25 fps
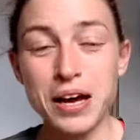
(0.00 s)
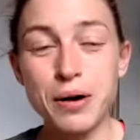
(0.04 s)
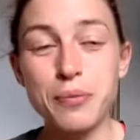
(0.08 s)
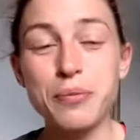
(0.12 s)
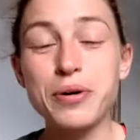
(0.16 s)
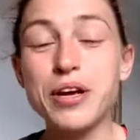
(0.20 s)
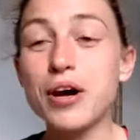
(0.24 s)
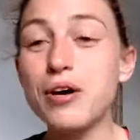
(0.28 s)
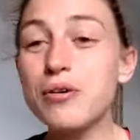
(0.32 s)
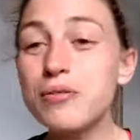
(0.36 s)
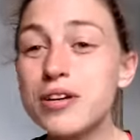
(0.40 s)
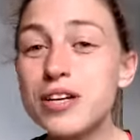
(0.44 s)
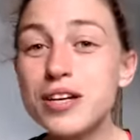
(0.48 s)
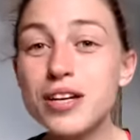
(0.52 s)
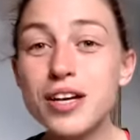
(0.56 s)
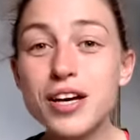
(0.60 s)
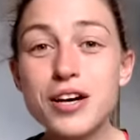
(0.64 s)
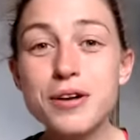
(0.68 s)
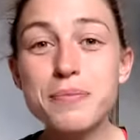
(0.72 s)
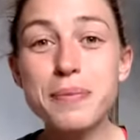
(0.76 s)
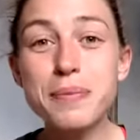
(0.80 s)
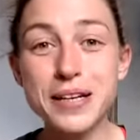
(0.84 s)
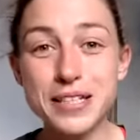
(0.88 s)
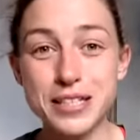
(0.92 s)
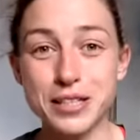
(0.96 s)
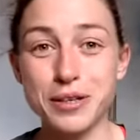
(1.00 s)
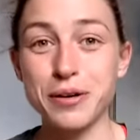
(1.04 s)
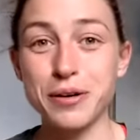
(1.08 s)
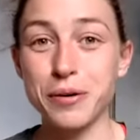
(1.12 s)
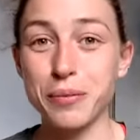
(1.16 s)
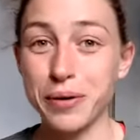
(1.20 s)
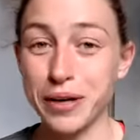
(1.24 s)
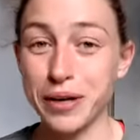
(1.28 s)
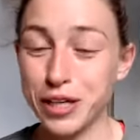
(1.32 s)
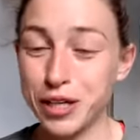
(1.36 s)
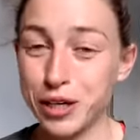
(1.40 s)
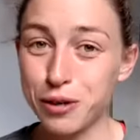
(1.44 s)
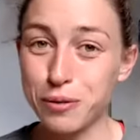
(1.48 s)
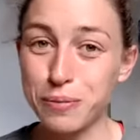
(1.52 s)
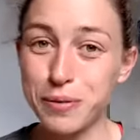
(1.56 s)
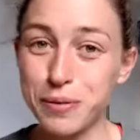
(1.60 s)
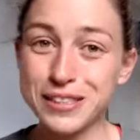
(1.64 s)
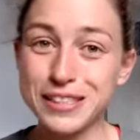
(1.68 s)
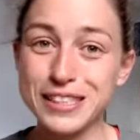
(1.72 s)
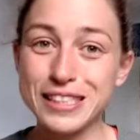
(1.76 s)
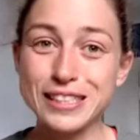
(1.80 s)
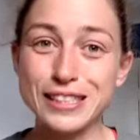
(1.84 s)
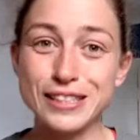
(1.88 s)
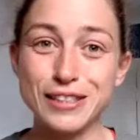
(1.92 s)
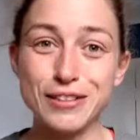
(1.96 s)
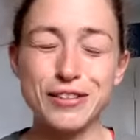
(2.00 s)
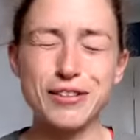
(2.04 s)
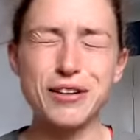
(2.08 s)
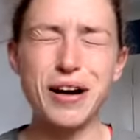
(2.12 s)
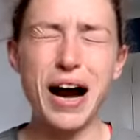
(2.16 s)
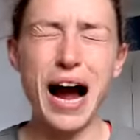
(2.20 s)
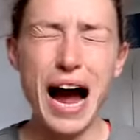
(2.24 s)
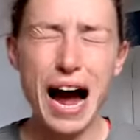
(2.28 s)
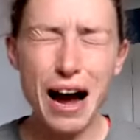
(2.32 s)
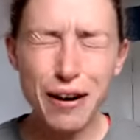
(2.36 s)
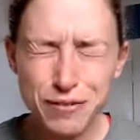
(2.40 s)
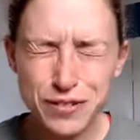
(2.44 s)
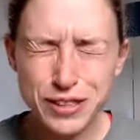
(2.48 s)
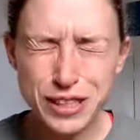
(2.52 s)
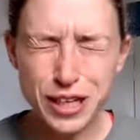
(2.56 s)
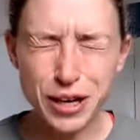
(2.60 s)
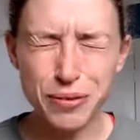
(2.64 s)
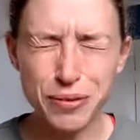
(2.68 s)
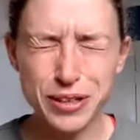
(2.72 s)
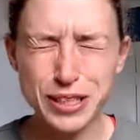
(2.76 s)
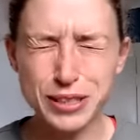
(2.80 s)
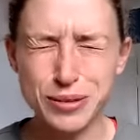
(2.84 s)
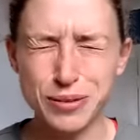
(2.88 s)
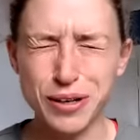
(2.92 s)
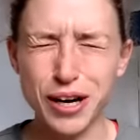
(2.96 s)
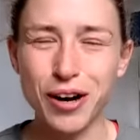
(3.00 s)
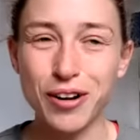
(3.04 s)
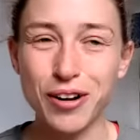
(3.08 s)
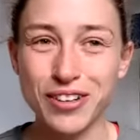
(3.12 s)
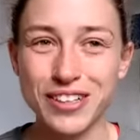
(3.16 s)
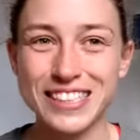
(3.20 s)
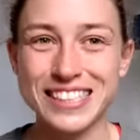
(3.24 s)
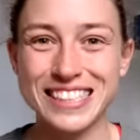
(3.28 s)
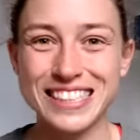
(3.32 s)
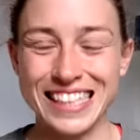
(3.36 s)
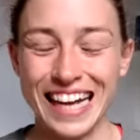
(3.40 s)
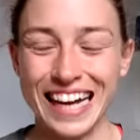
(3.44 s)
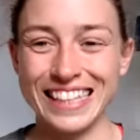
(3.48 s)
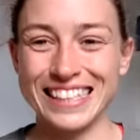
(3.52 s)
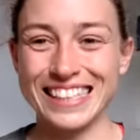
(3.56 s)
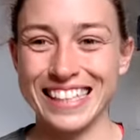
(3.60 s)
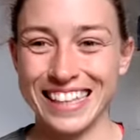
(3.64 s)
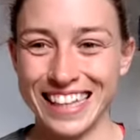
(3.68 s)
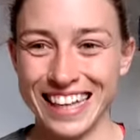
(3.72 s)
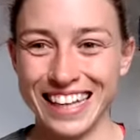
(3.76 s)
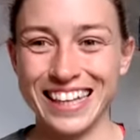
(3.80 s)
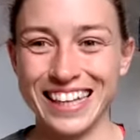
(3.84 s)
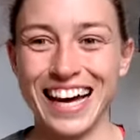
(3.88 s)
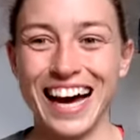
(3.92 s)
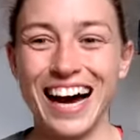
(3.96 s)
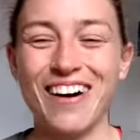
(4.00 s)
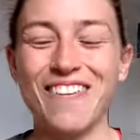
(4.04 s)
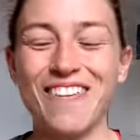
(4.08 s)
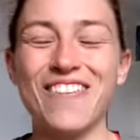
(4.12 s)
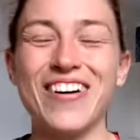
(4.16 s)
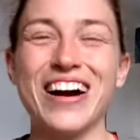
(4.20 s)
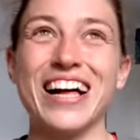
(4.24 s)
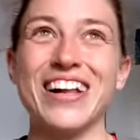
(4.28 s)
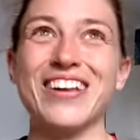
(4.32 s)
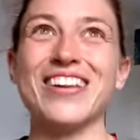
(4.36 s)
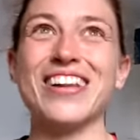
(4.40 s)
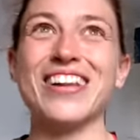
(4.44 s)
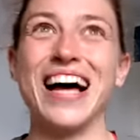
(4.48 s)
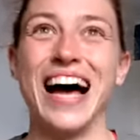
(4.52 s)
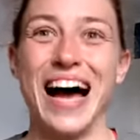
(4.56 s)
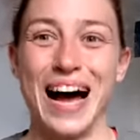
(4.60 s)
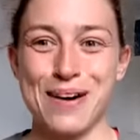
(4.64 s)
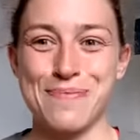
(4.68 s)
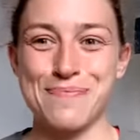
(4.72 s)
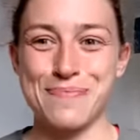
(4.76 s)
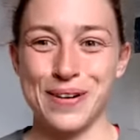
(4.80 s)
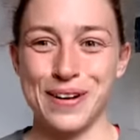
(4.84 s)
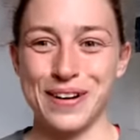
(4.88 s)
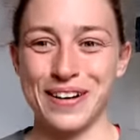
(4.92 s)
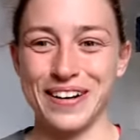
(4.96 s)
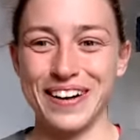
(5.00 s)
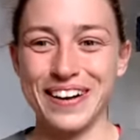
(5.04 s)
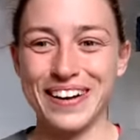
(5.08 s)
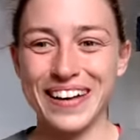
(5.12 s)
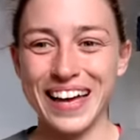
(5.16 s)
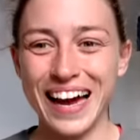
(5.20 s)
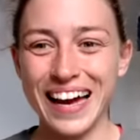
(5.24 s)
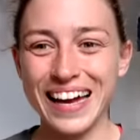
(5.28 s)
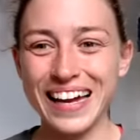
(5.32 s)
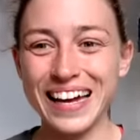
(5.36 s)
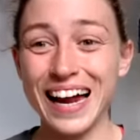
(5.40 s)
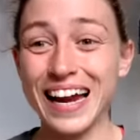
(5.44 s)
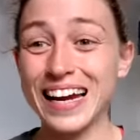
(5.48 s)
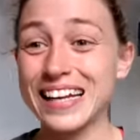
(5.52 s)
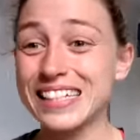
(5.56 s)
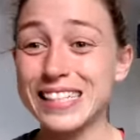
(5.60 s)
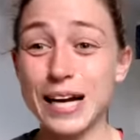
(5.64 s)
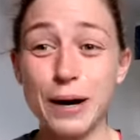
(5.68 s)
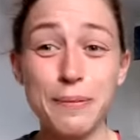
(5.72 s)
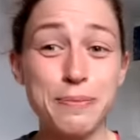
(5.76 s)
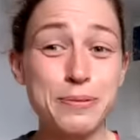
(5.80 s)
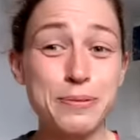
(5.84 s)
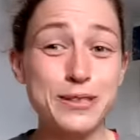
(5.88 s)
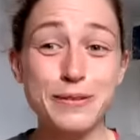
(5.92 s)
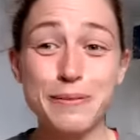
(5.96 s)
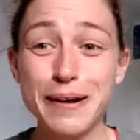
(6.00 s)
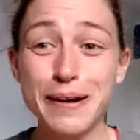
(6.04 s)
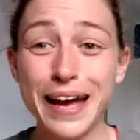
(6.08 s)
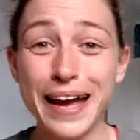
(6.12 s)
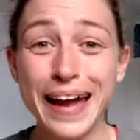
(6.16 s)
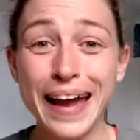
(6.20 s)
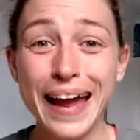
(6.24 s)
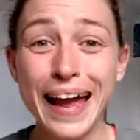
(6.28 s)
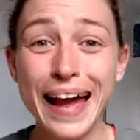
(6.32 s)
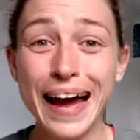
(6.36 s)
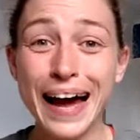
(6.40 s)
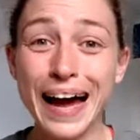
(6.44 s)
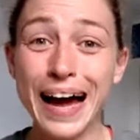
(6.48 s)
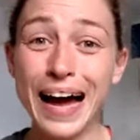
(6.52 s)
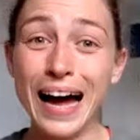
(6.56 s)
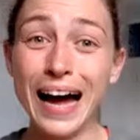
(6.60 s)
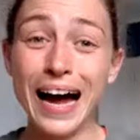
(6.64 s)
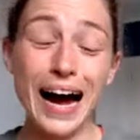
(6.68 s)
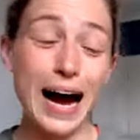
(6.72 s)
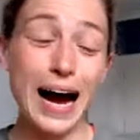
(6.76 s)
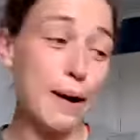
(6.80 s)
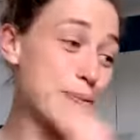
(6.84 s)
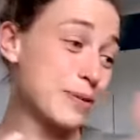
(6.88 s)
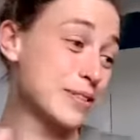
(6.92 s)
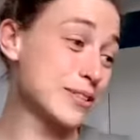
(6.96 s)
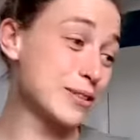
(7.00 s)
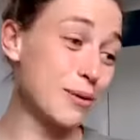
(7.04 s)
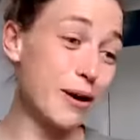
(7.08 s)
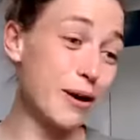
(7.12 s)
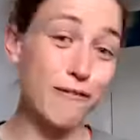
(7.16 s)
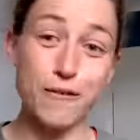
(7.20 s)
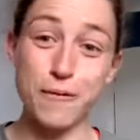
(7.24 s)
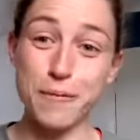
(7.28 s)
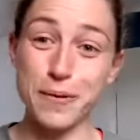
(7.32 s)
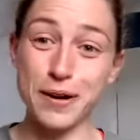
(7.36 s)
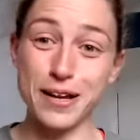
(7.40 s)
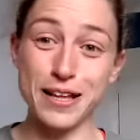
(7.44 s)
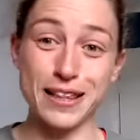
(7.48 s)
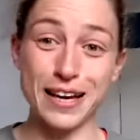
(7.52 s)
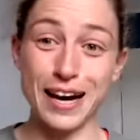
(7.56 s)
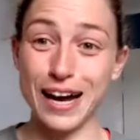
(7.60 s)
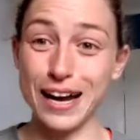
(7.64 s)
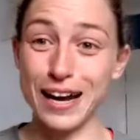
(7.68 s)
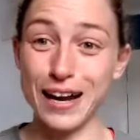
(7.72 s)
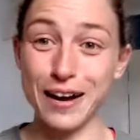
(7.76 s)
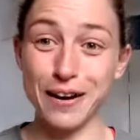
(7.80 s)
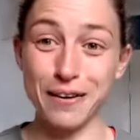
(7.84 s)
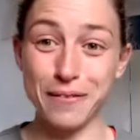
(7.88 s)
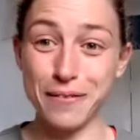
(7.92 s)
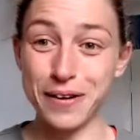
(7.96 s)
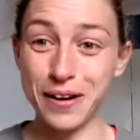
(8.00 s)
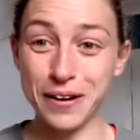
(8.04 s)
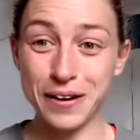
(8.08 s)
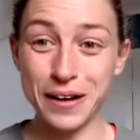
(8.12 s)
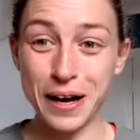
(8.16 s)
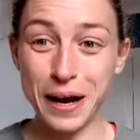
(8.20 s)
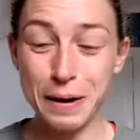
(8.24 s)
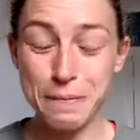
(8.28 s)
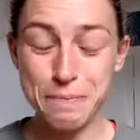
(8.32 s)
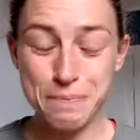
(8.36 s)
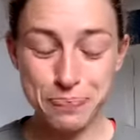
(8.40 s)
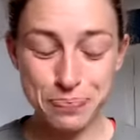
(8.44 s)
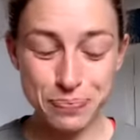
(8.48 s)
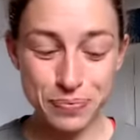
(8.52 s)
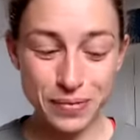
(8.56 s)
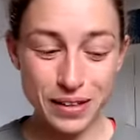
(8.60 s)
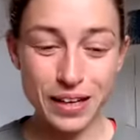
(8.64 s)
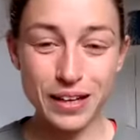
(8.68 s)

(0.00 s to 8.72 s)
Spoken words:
We only learn by doing, we're humans, so you have to go into it understanding that that will happen, okay? And it's happened to me, happens to everybody that I know, okay?